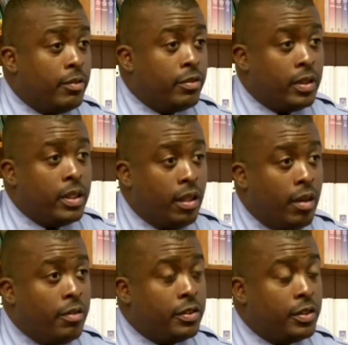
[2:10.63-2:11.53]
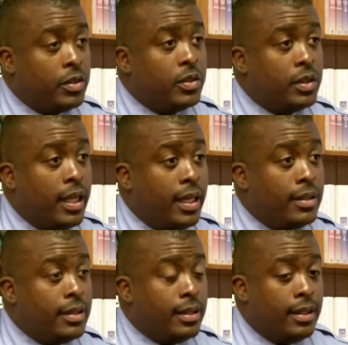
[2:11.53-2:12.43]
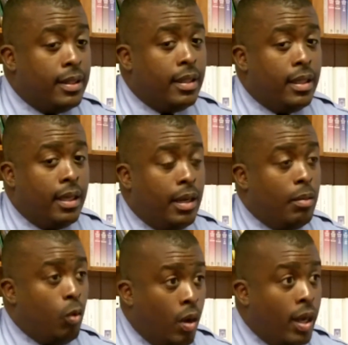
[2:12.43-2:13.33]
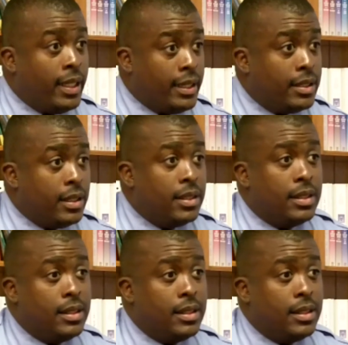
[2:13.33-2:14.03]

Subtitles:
and for the officers that want it,